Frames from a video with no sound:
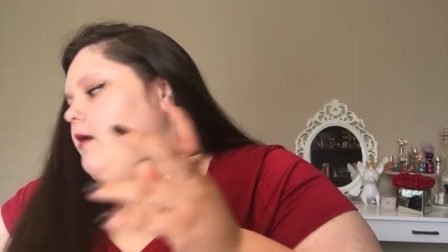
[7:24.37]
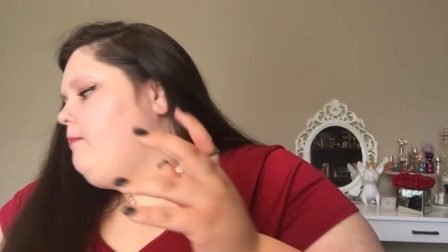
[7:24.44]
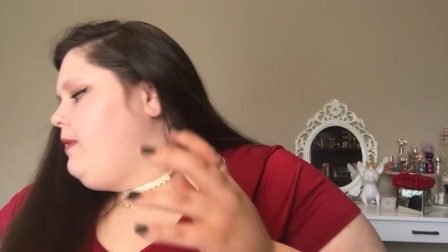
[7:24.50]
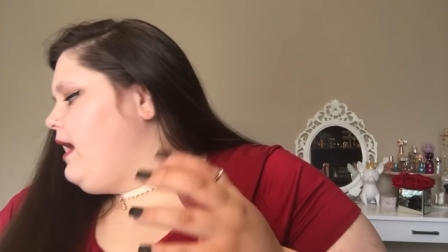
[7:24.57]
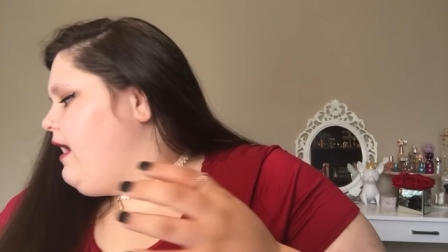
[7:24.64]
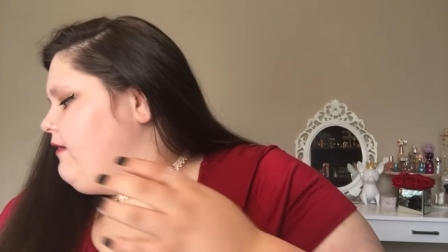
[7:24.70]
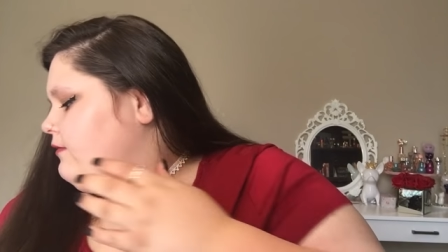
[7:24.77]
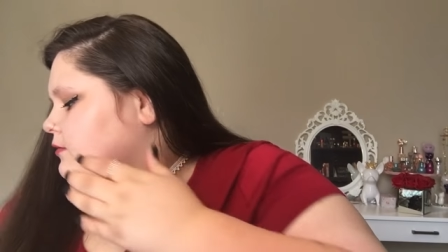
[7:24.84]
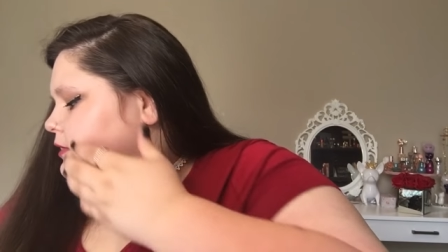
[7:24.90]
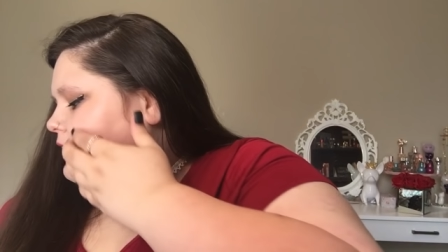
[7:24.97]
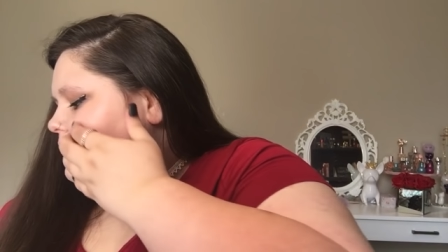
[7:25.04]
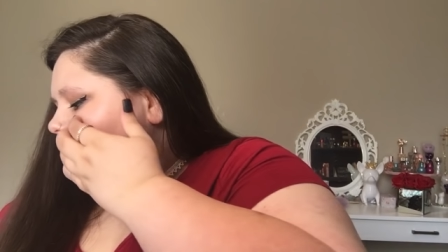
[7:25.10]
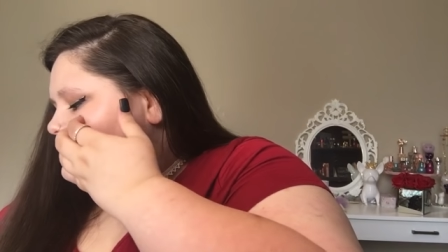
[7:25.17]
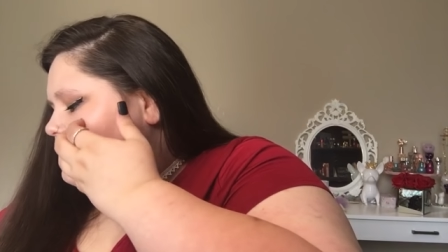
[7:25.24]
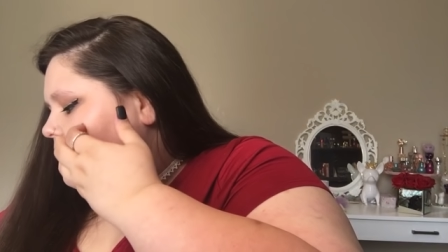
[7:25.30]
But everyone
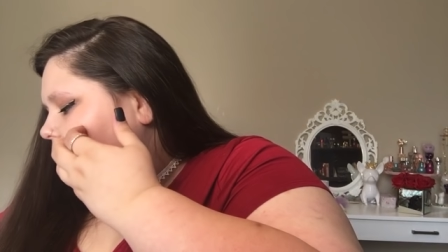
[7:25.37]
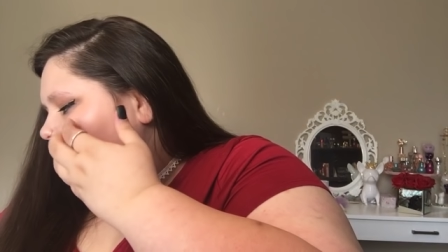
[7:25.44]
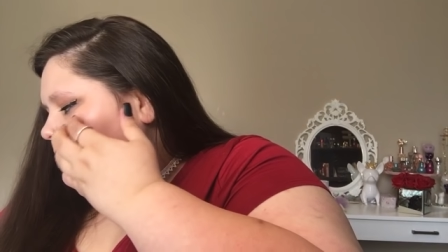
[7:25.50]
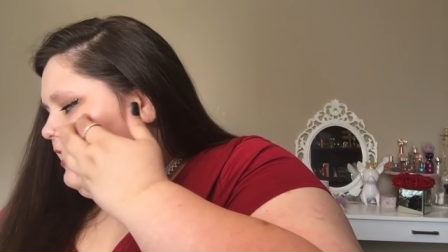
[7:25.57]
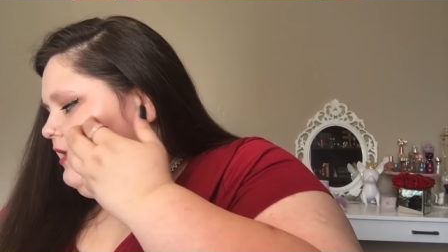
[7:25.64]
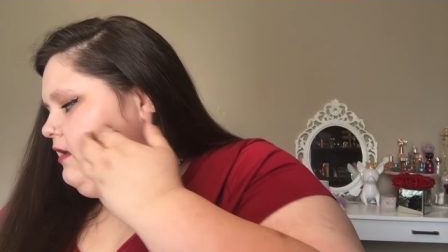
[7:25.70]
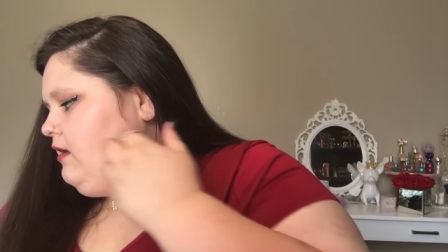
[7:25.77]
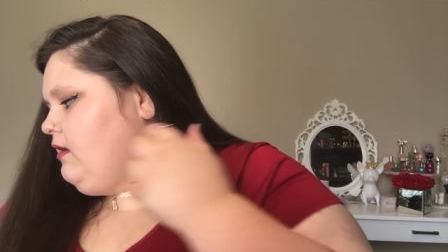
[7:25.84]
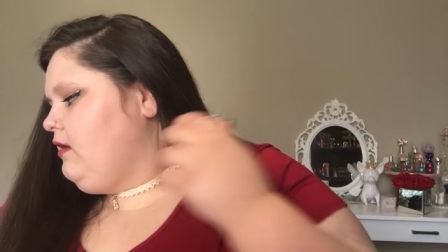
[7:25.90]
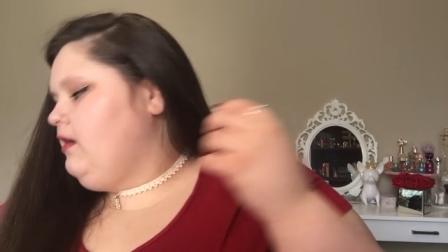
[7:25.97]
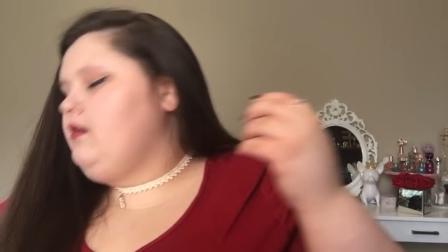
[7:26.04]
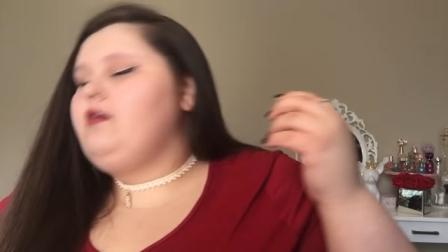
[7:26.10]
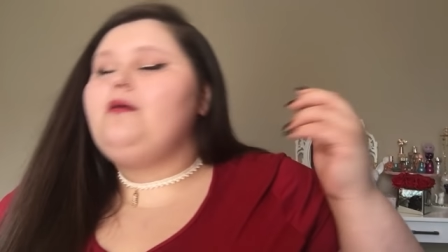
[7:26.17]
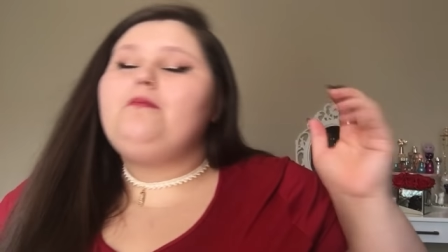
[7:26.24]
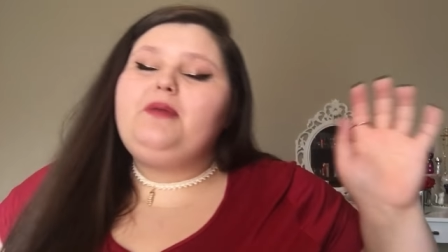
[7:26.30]
keeps telling me,
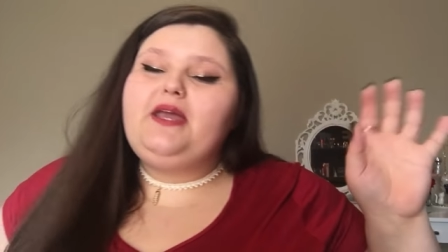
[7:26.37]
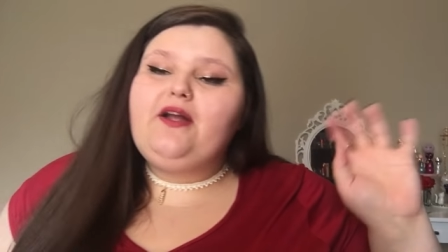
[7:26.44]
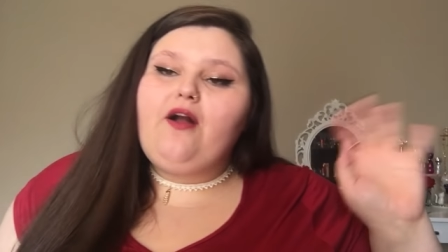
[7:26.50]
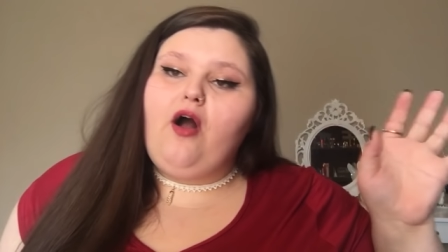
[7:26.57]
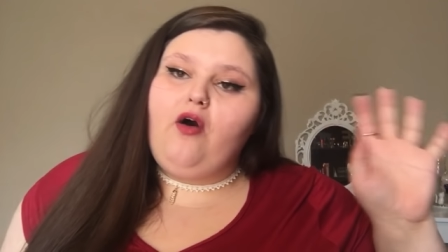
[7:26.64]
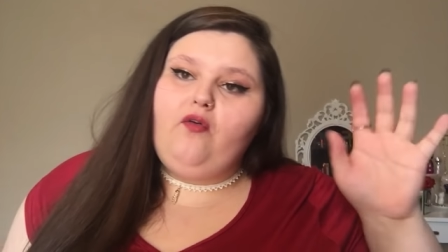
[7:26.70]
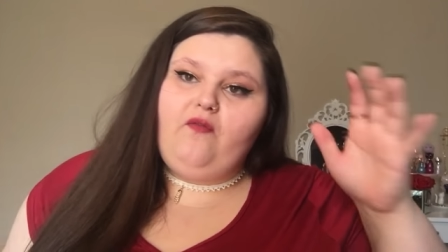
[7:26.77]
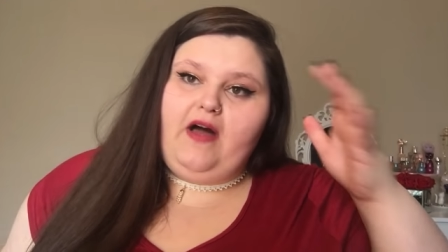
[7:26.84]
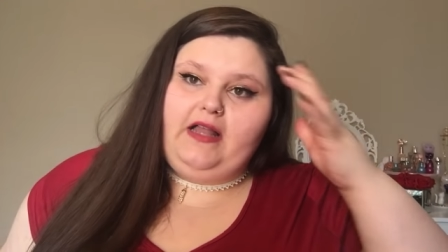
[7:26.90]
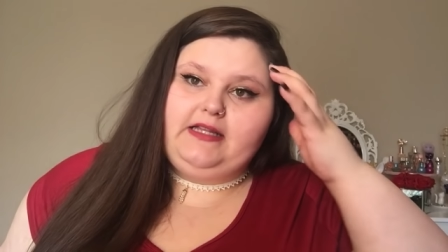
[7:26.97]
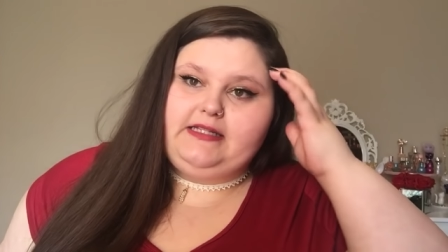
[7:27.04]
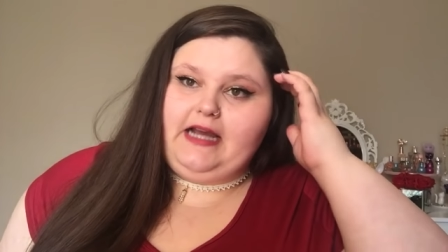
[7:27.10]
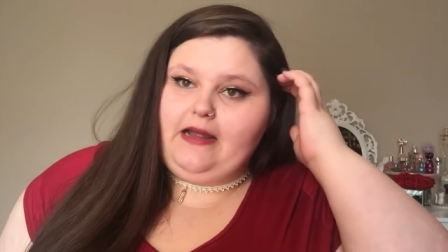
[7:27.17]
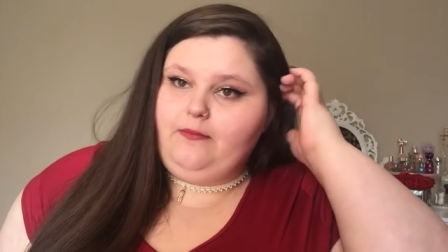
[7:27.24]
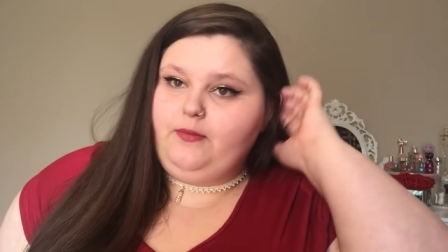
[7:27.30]
be your own
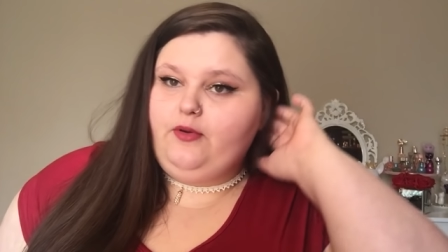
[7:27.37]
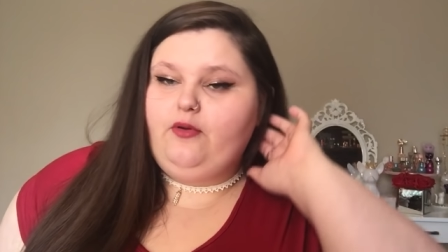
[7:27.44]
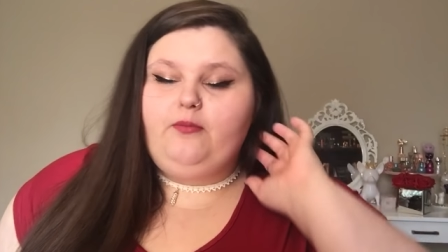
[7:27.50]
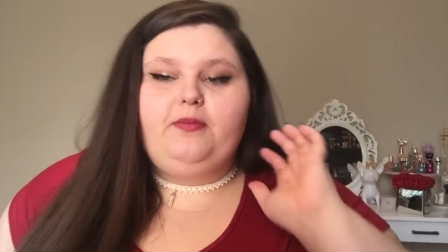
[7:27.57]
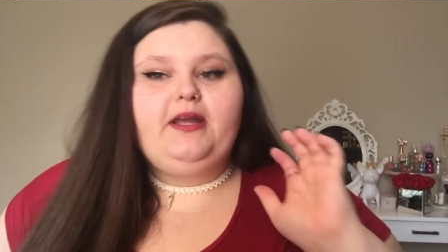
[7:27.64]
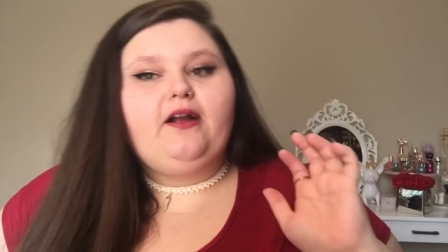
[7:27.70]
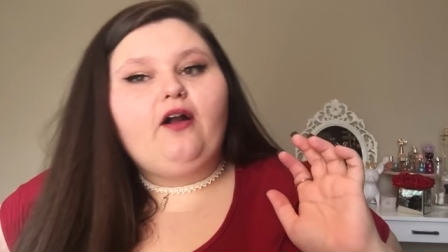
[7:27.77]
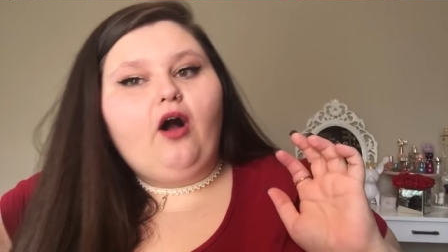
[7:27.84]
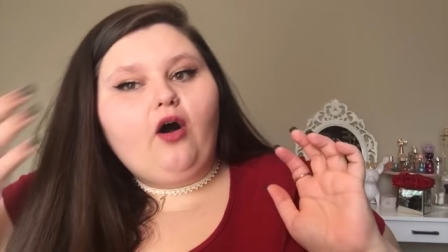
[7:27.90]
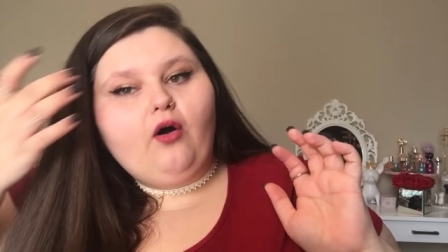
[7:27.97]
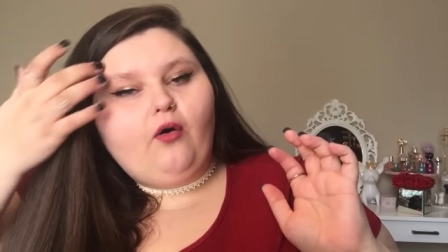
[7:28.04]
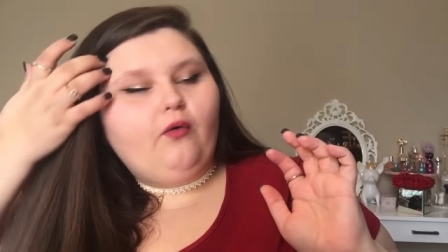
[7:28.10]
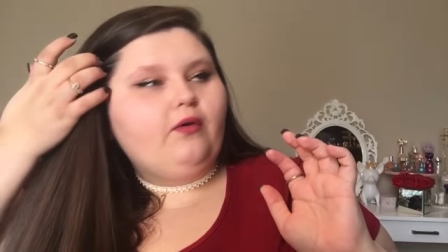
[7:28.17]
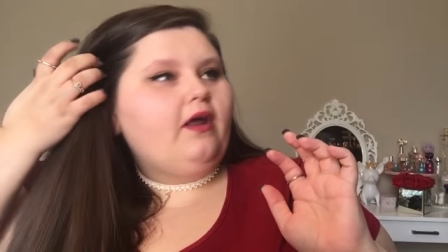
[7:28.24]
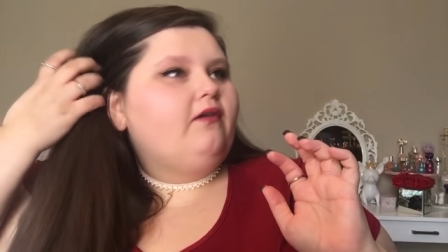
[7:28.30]
Valentine, boo. Be your
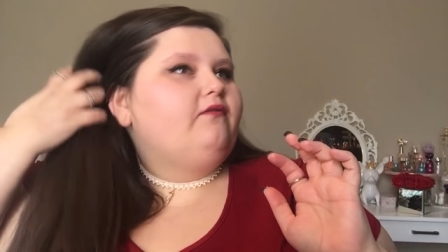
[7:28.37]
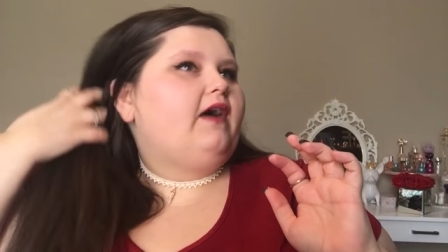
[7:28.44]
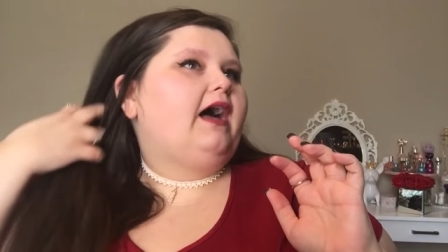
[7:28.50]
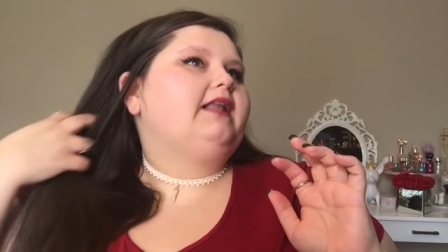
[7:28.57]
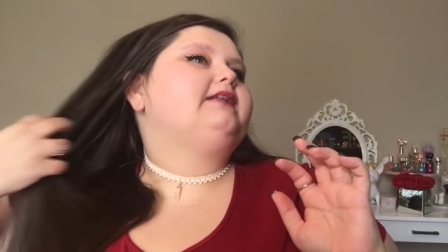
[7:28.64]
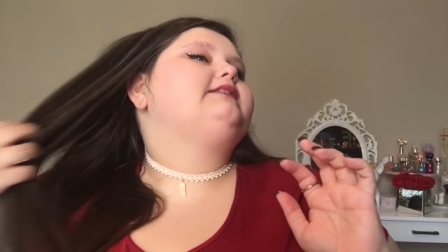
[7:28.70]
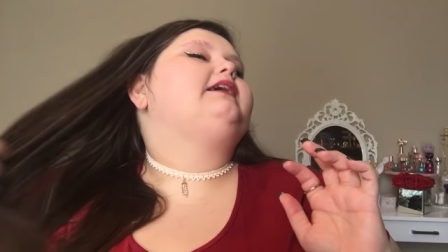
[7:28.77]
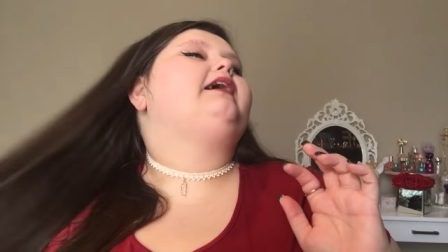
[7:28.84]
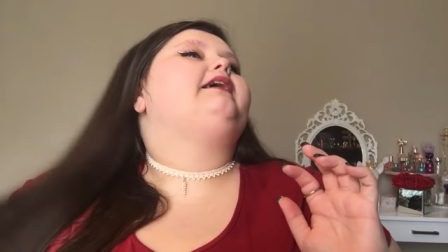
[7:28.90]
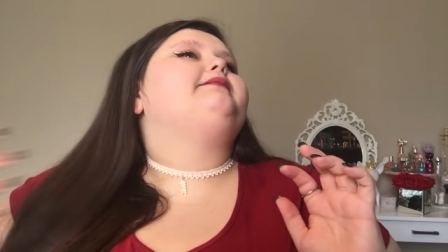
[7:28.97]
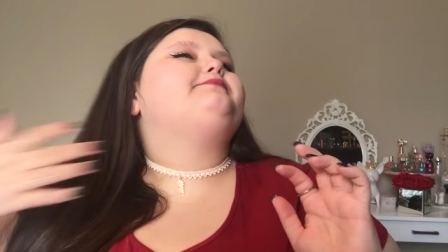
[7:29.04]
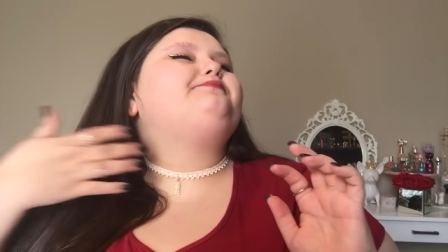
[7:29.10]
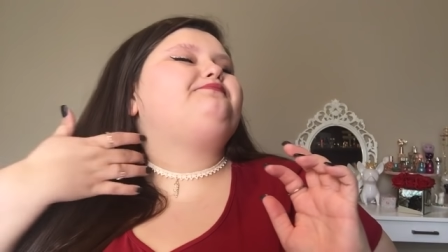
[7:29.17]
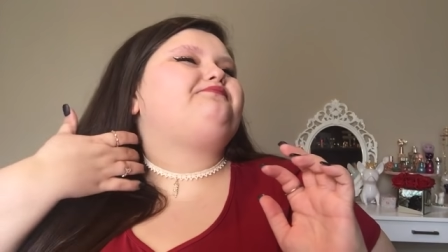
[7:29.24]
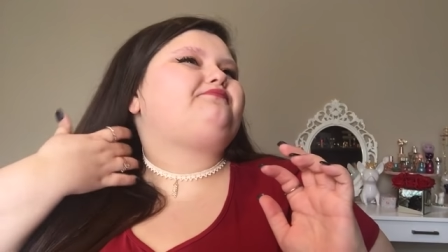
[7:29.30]
own
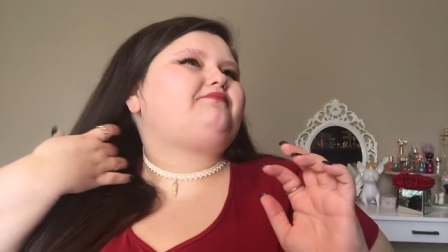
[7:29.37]
Valentine.